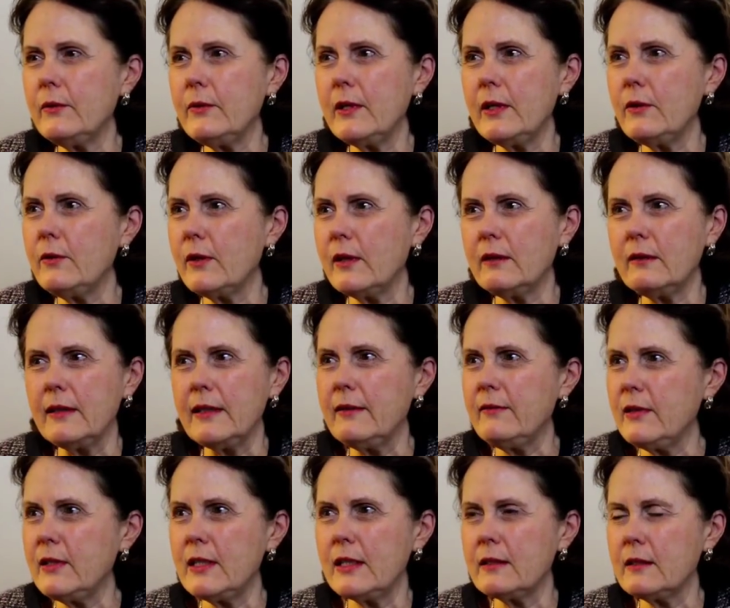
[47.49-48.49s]
that you can leave
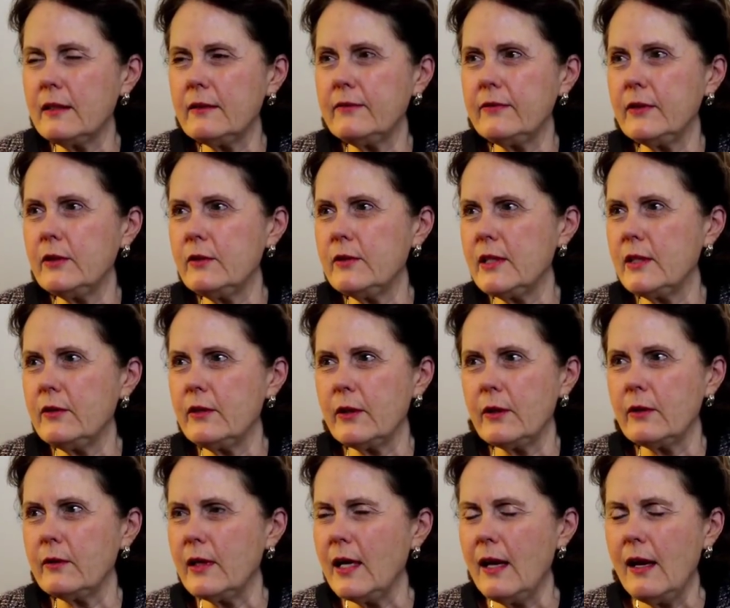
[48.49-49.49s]
addictive foods in your